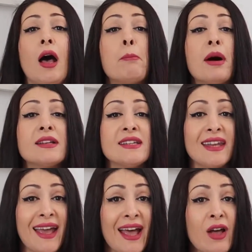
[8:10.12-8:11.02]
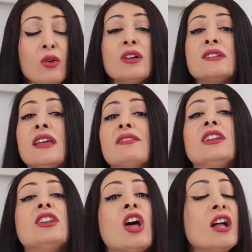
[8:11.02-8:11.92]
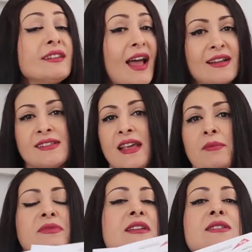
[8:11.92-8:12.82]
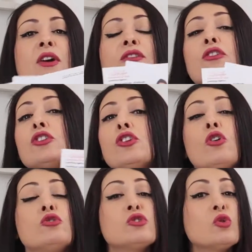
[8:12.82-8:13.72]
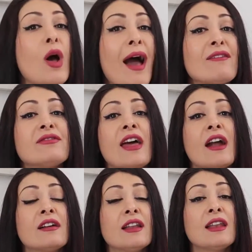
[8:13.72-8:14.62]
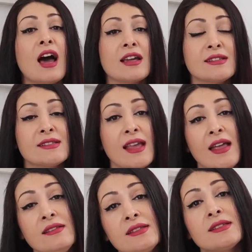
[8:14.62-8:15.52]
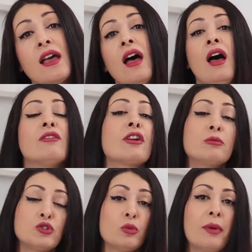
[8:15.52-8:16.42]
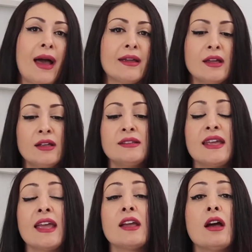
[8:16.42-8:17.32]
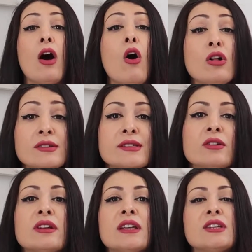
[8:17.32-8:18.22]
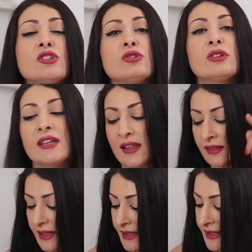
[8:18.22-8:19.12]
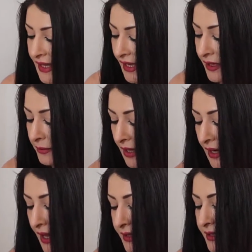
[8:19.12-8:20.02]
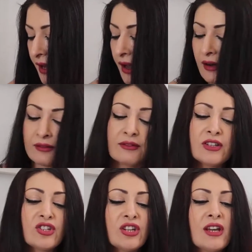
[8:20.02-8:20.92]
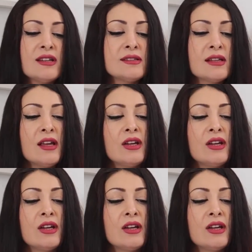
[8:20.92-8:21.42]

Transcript: But now they will not accept this one for those who have their license from Dubai. They also need to get the same letter, which is